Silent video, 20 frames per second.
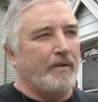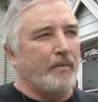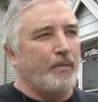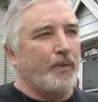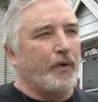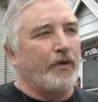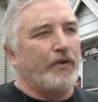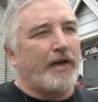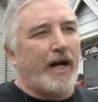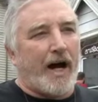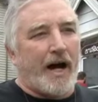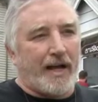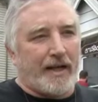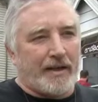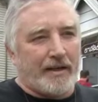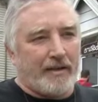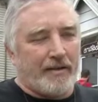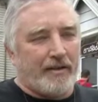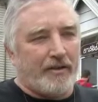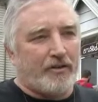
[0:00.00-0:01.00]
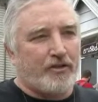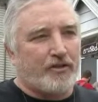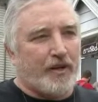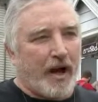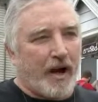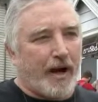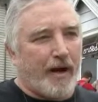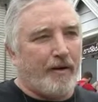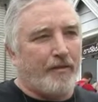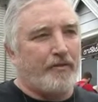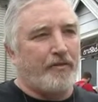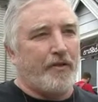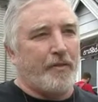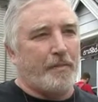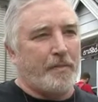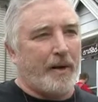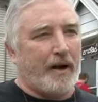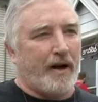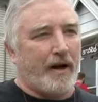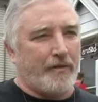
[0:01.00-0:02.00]
will not solve
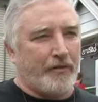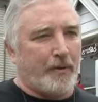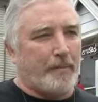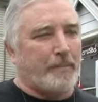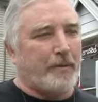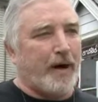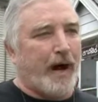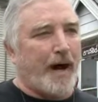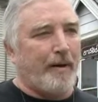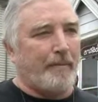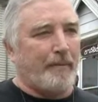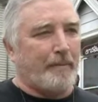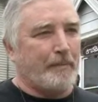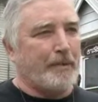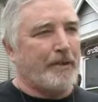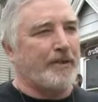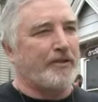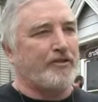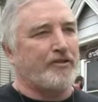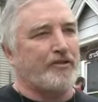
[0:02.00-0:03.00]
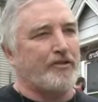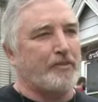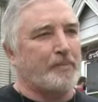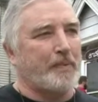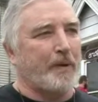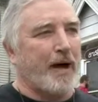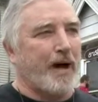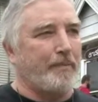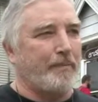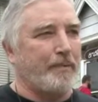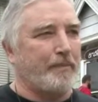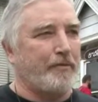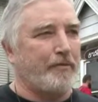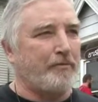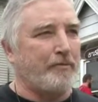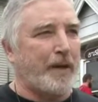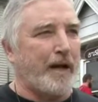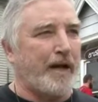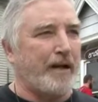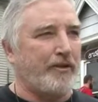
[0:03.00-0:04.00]
the problem, because it's a problem
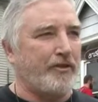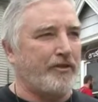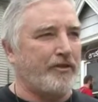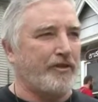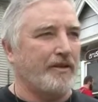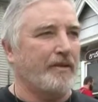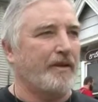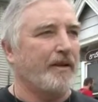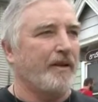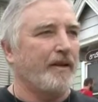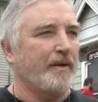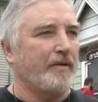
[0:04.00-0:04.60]
of policy.